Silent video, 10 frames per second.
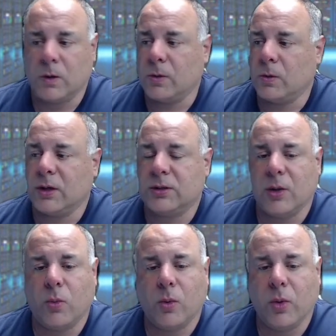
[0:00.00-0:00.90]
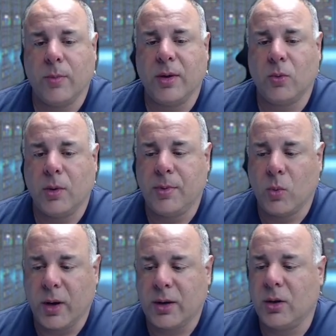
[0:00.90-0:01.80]
like I said, we've been
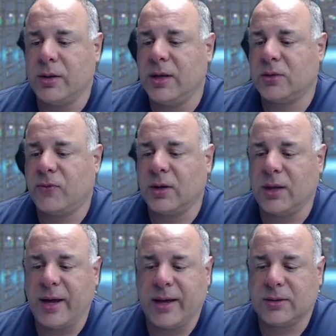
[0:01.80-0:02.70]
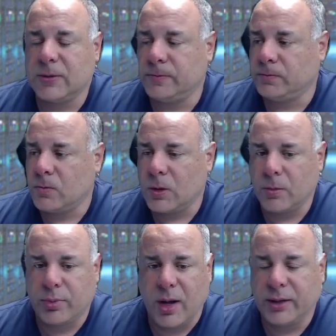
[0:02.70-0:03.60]
working on this for the last
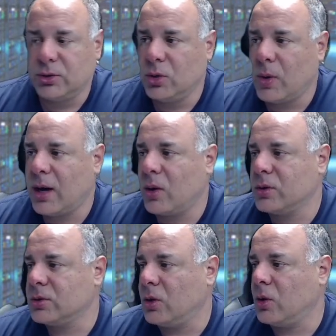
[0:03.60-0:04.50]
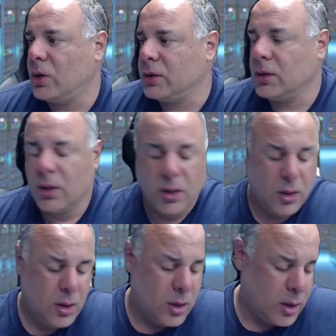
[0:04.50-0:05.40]
probably 2 hours on
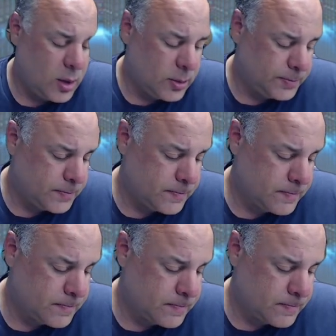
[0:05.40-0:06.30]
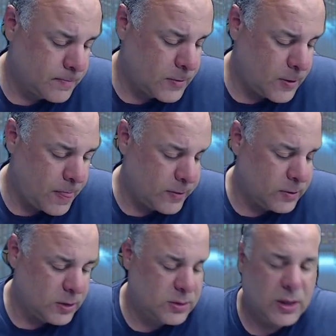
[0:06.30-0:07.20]
the
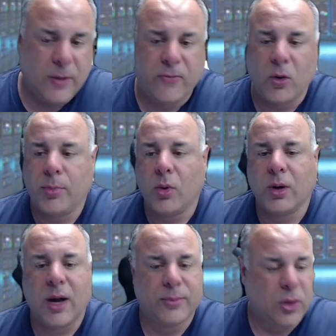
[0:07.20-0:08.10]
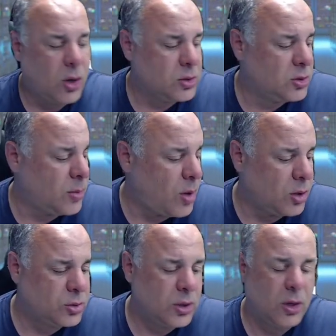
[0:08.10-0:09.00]
CM4 board. I'm talking to them
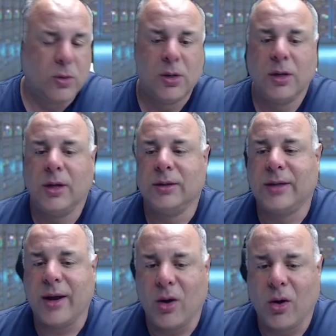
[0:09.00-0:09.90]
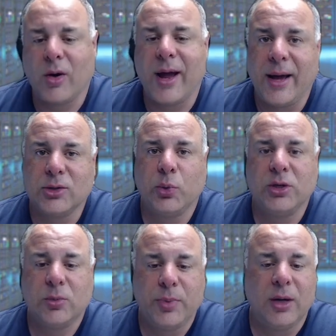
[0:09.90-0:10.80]
also. They are, as we
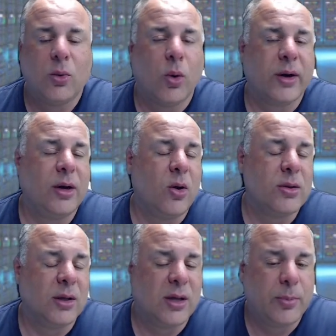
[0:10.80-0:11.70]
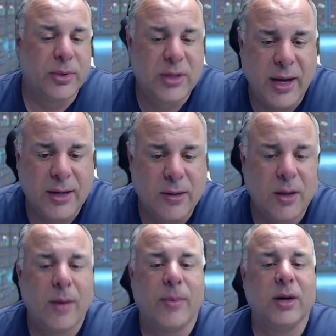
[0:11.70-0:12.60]
speak, working on the La Potato.
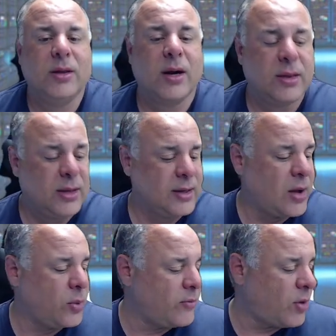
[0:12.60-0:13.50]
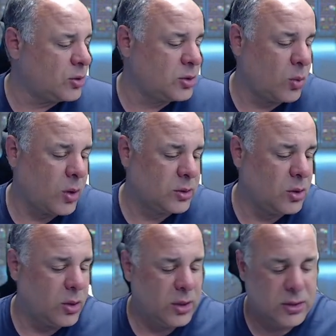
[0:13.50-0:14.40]
But another thing that we've also worked
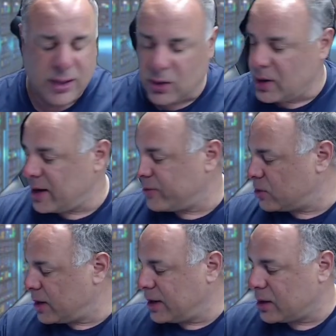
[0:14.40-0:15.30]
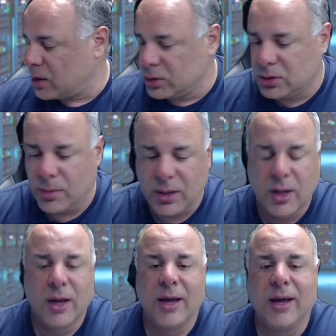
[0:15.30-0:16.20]
on is, I don't have one right here close to me,
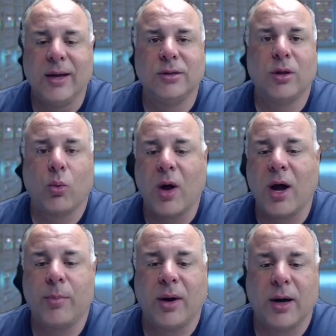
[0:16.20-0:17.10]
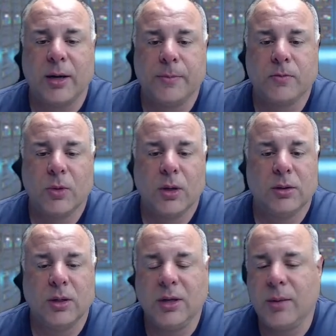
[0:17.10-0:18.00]
is the Rock Pi.
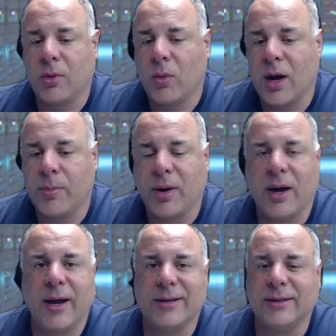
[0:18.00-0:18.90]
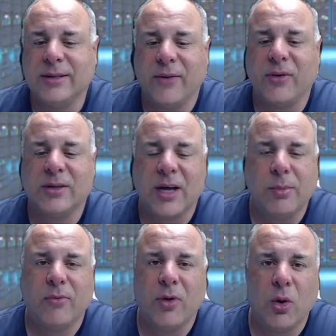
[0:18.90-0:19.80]
The Nebra Rock Pi has a different type
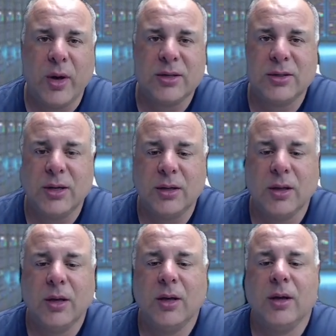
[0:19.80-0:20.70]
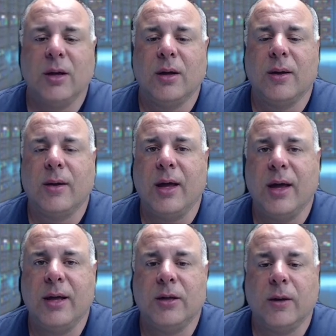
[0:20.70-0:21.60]
of OS in it,
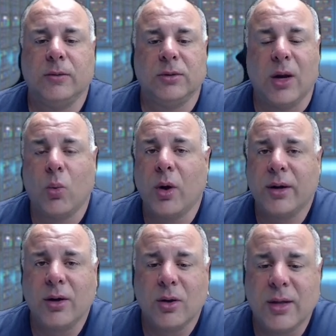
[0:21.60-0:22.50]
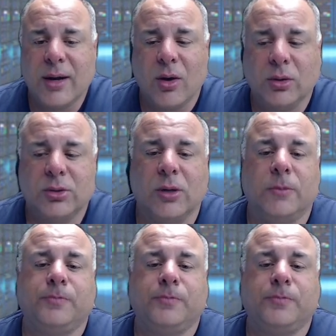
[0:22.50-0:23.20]
and they're working on that also.